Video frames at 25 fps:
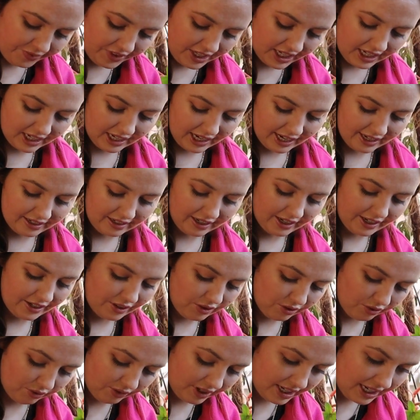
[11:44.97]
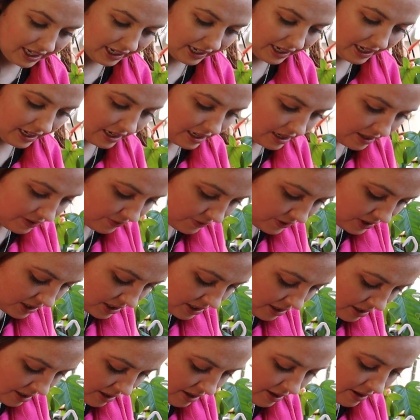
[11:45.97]
It had like 3
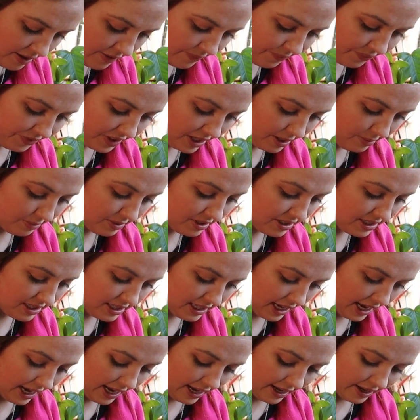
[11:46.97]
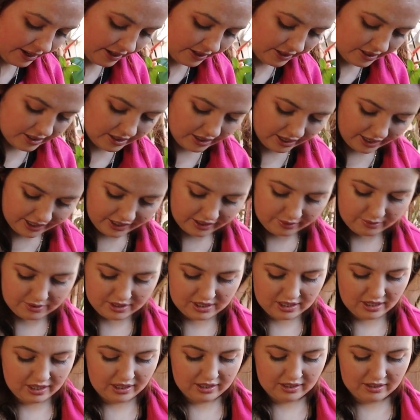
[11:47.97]
leaves. It was sad. I
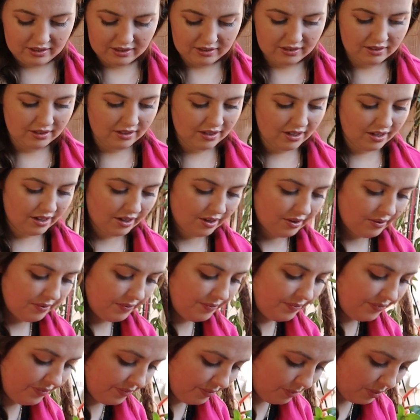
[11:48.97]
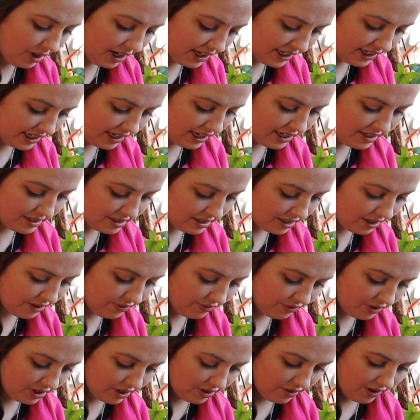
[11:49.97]
was like, you know, why can't I
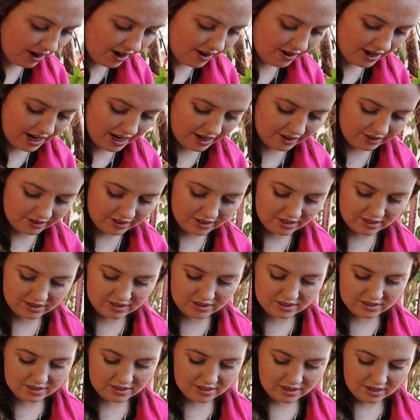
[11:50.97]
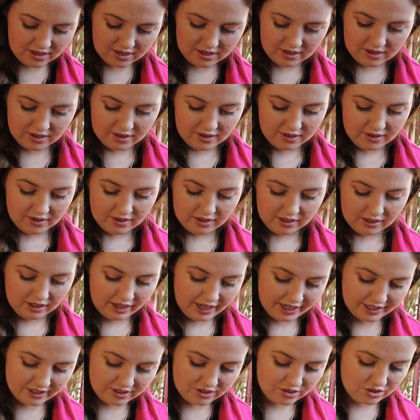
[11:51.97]
figure out how this
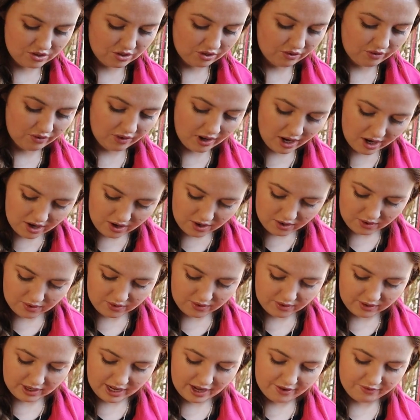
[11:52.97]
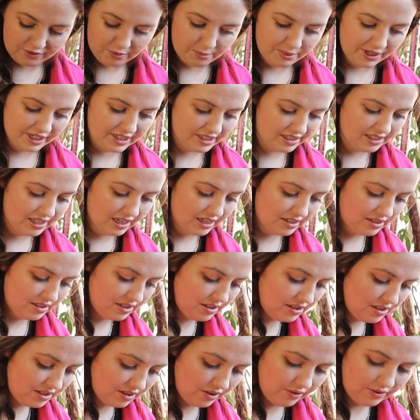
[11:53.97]
likes to grow? Everybody says
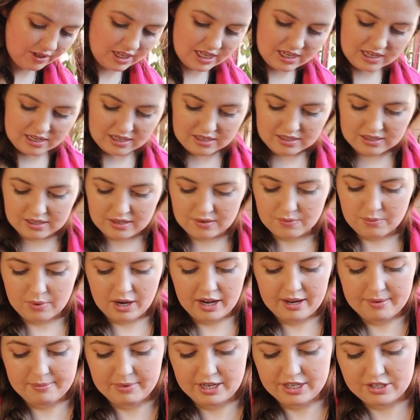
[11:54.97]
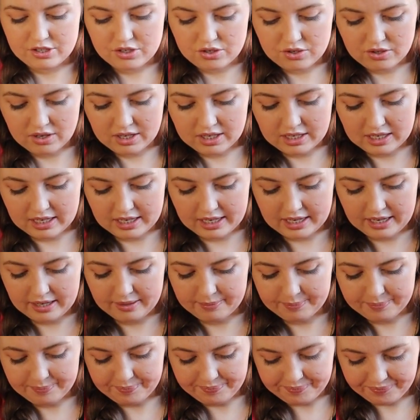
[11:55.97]
it's so easy. Why am I
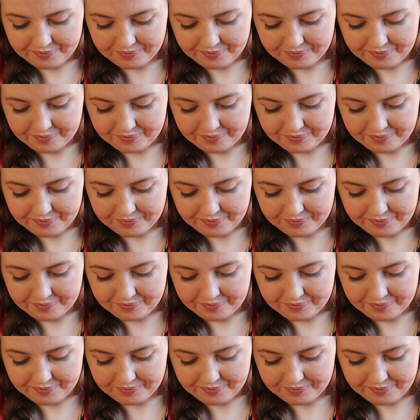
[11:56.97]
struggling?